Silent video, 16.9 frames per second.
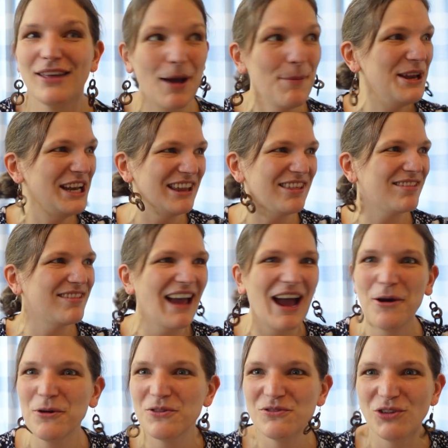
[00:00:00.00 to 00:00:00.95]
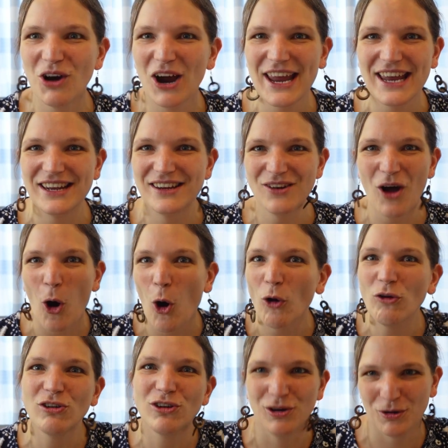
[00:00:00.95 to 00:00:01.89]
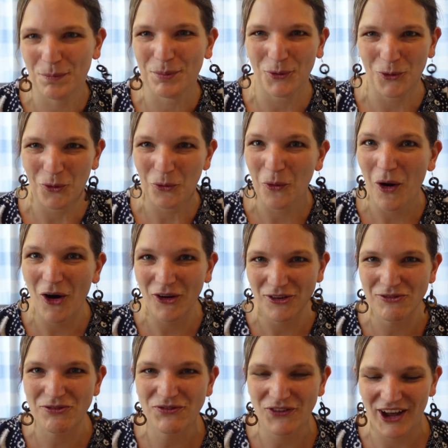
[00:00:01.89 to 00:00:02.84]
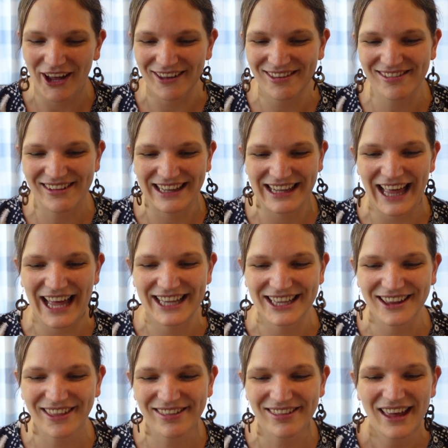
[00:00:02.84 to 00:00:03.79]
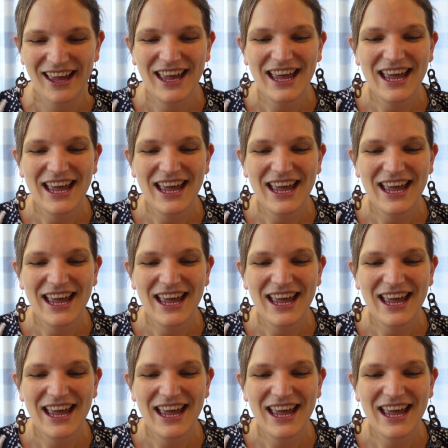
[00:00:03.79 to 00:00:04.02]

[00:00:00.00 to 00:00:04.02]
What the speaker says: I mean, it's downright horrible on first glance.